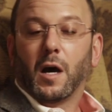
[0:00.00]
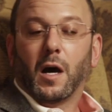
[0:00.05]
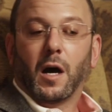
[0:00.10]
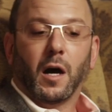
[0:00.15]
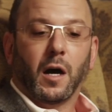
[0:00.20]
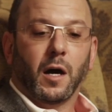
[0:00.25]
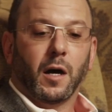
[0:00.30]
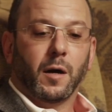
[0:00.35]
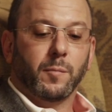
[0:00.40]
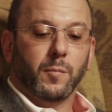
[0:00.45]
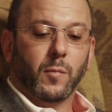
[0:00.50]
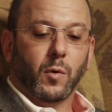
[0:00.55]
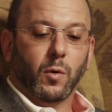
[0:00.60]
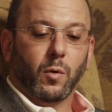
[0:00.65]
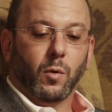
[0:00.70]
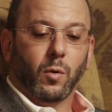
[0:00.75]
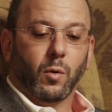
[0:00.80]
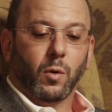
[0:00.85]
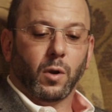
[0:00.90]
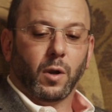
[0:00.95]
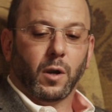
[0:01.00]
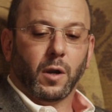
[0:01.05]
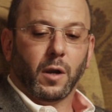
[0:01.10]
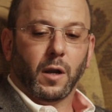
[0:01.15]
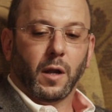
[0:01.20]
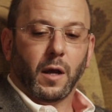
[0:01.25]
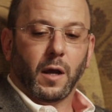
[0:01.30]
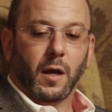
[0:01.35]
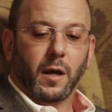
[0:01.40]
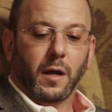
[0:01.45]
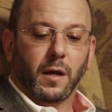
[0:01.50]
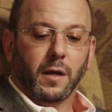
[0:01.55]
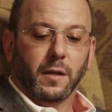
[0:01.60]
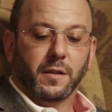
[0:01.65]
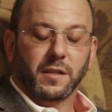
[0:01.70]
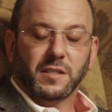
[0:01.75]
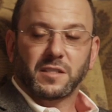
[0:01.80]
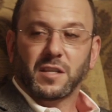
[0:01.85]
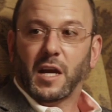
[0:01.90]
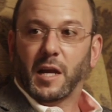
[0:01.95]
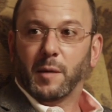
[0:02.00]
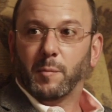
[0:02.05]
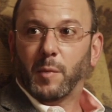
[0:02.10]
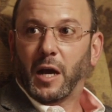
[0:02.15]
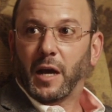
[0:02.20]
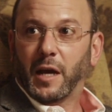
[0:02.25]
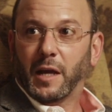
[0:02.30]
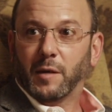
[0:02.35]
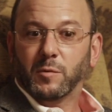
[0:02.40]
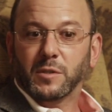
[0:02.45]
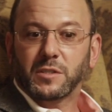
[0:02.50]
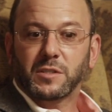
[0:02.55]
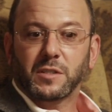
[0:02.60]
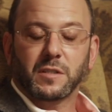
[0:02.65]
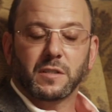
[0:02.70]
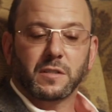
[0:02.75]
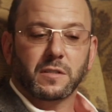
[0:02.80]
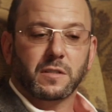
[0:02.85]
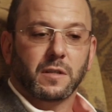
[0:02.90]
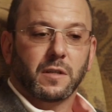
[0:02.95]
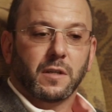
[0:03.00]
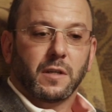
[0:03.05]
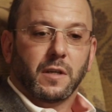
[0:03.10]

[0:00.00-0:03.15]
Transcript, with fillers: um, or uh, The Time I, which is